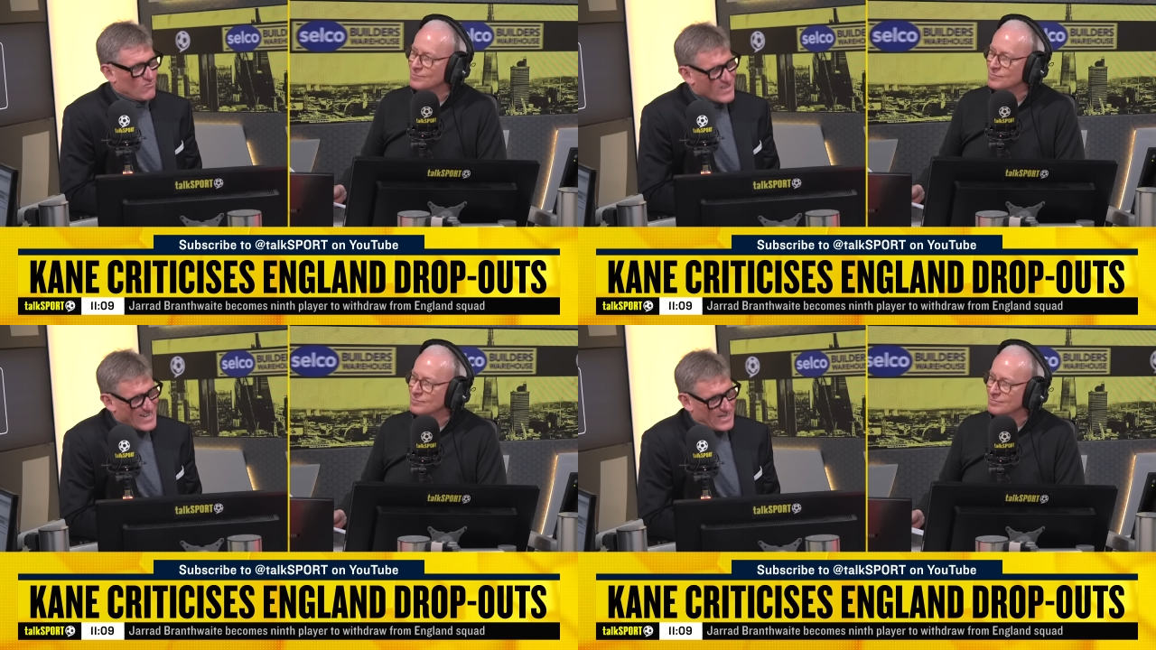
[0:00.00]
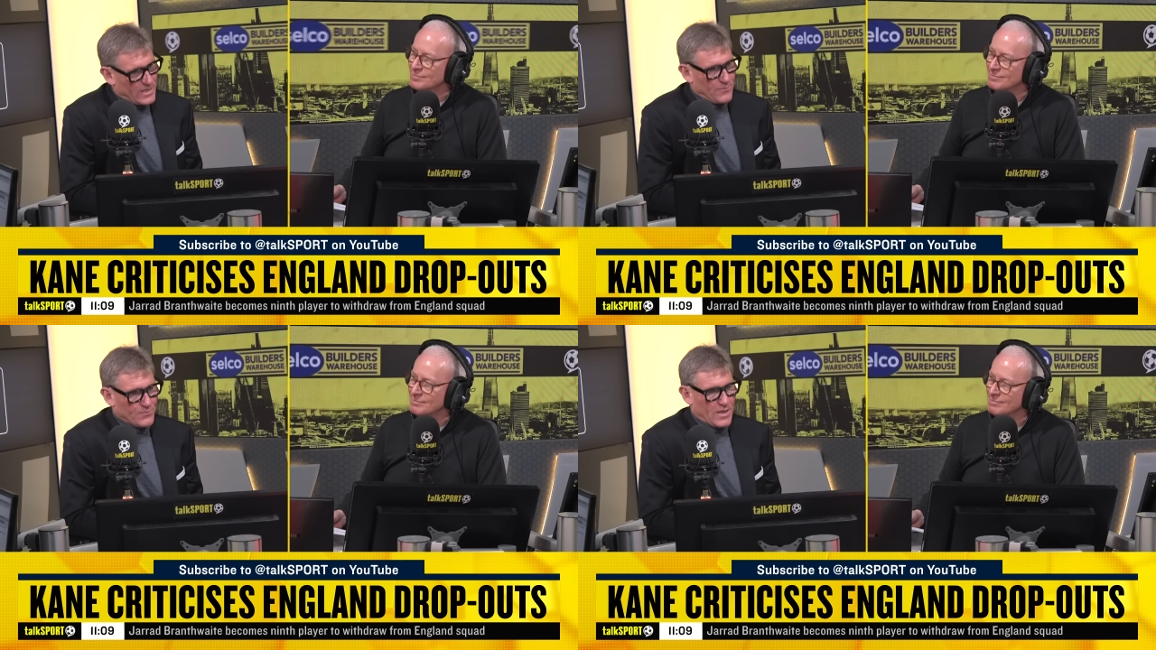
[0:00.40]

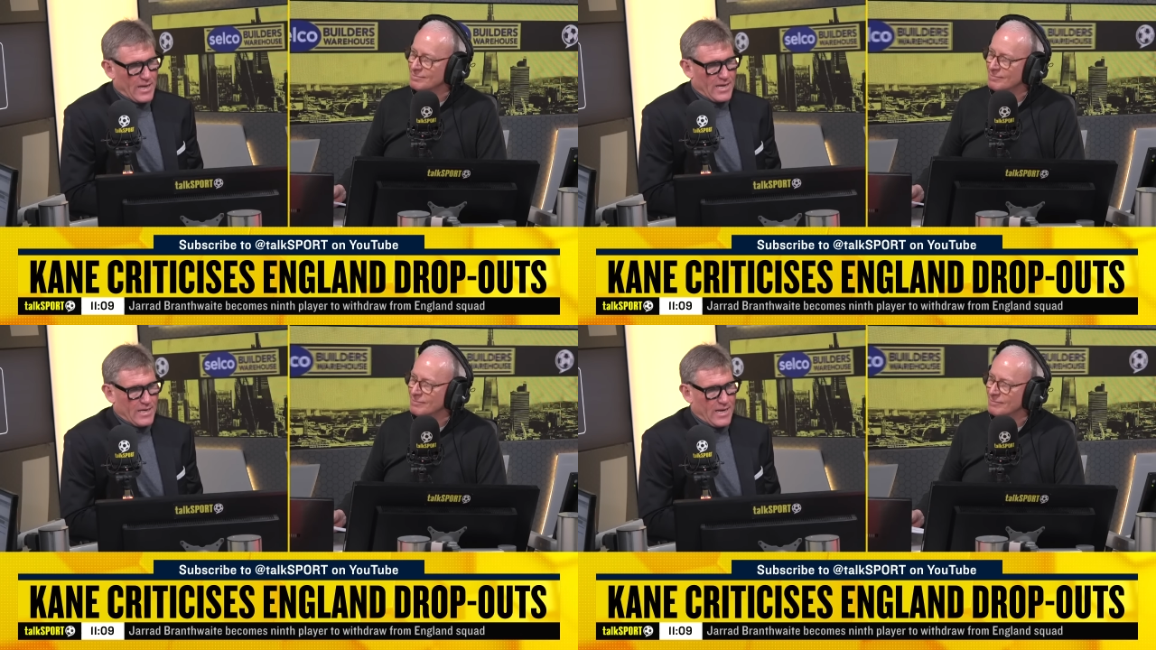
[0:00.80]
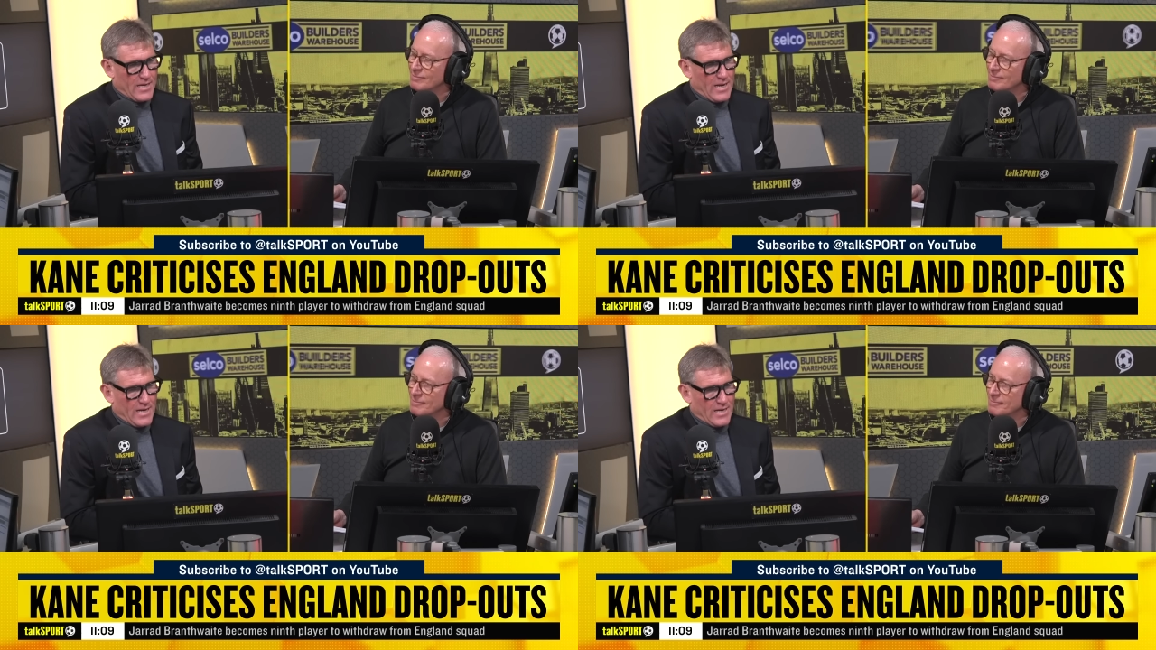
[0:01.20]
Speaker 1: really in,
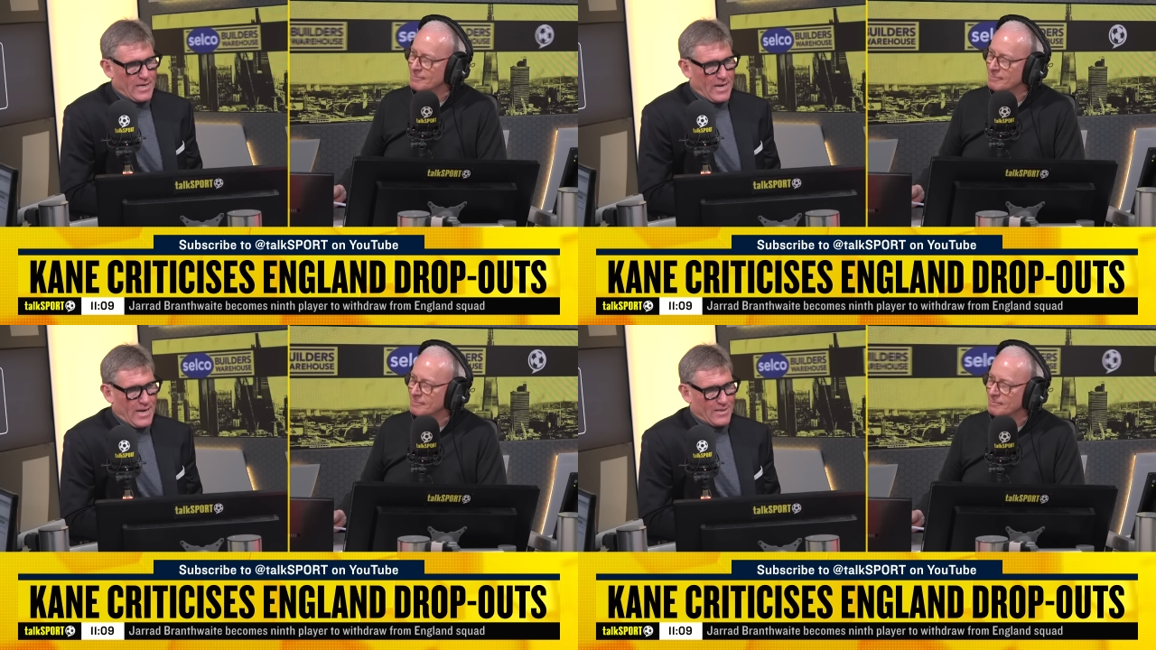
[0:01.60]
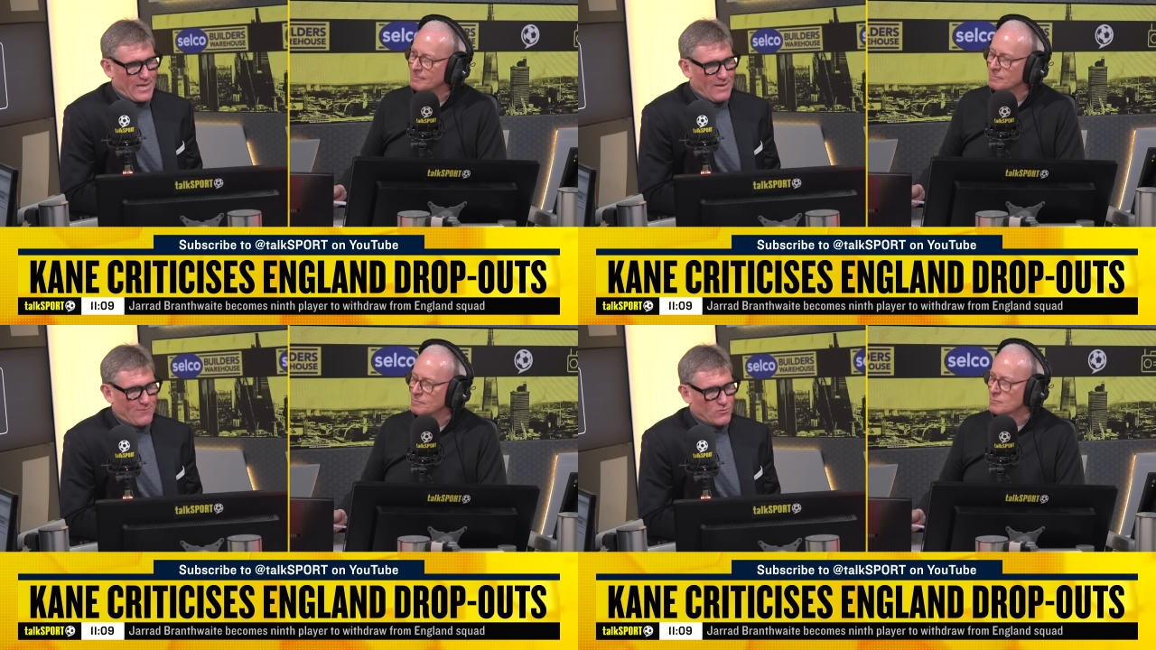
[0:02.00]
in, in, in,
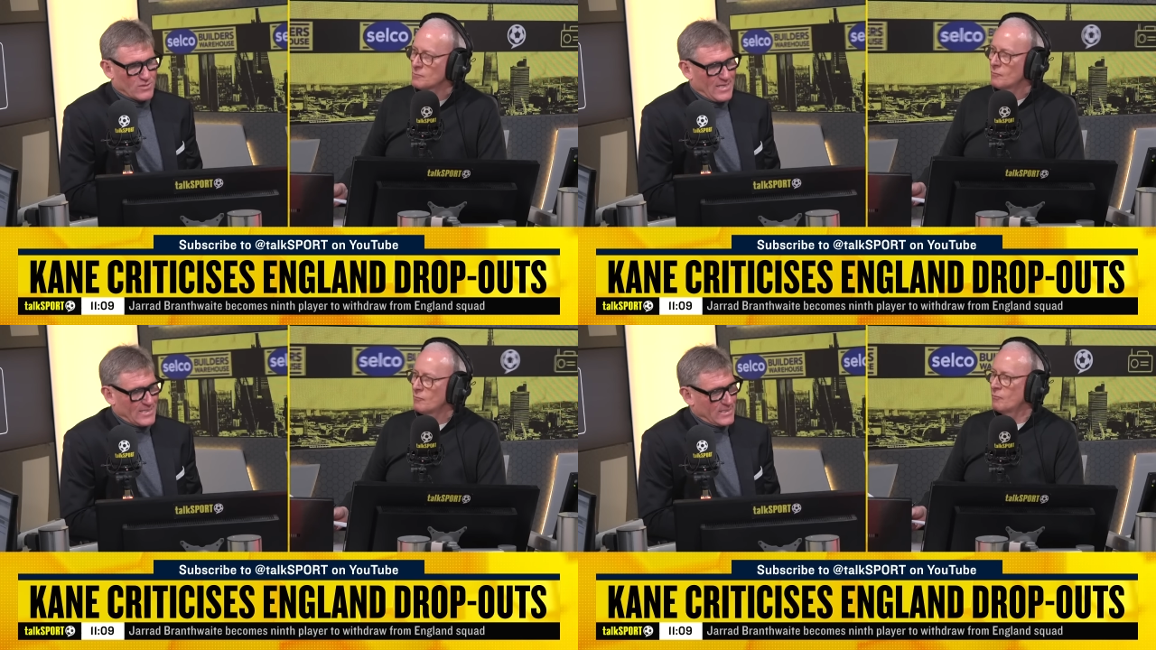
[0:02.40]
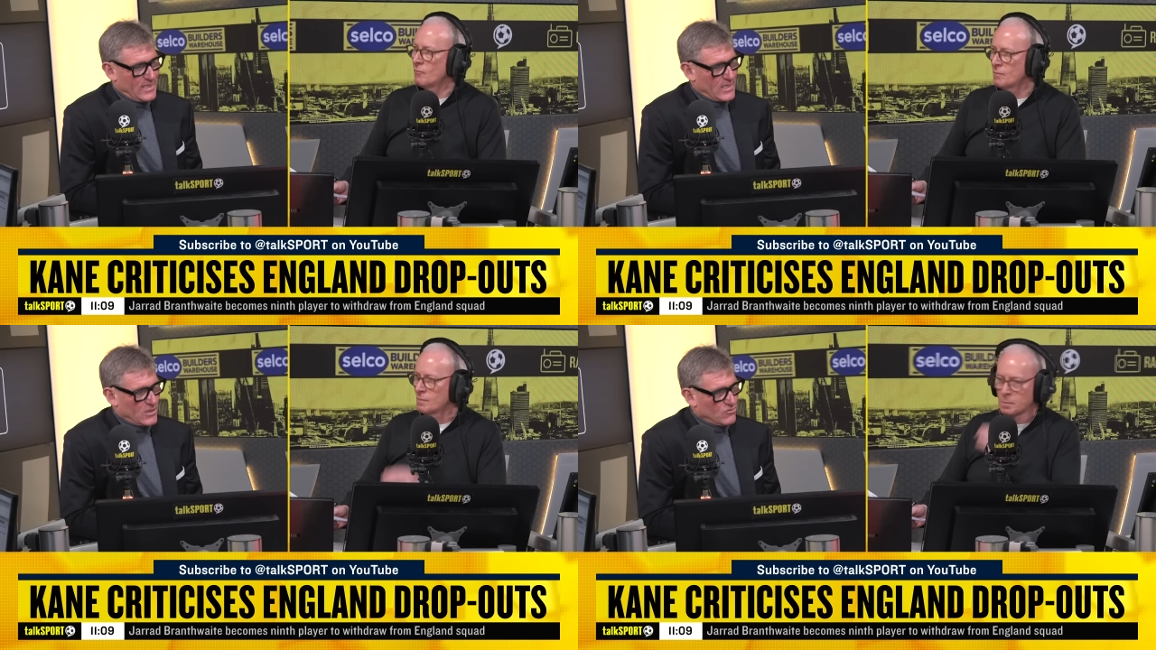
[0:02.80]
that he feels they're letting
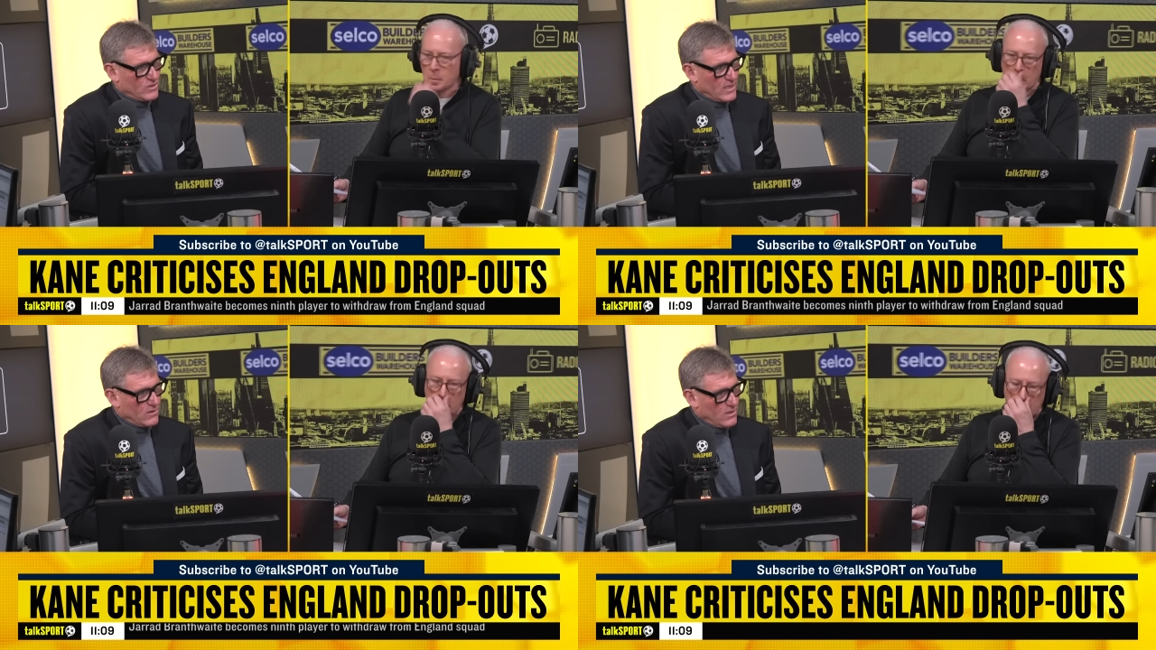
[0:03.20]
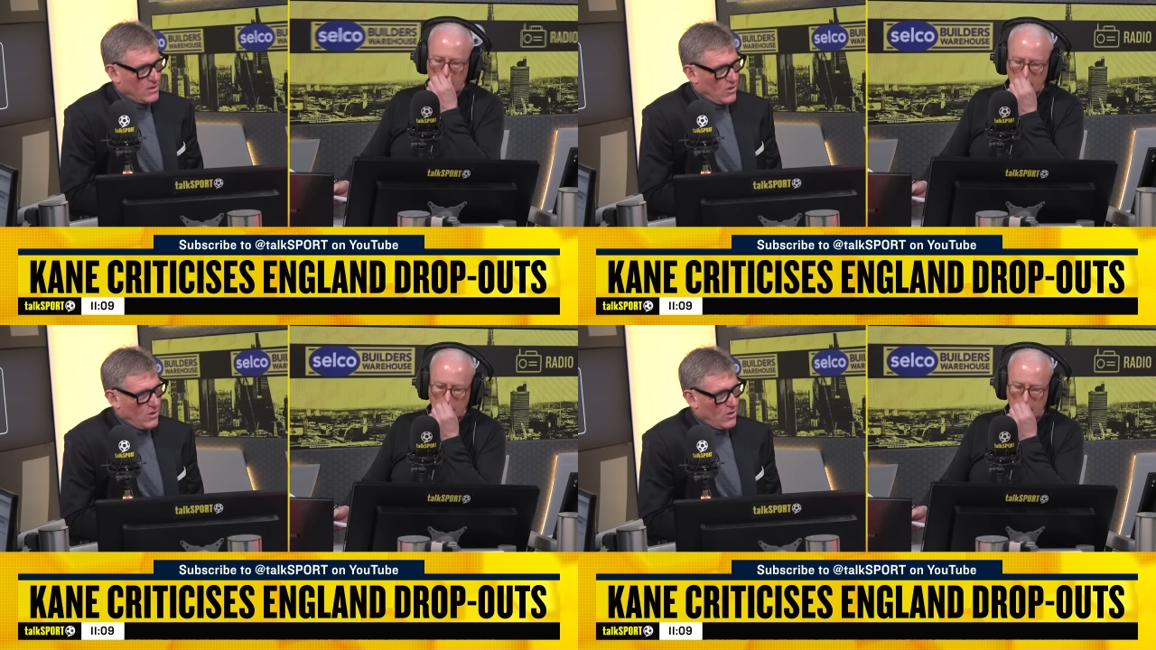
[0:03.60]
their country down.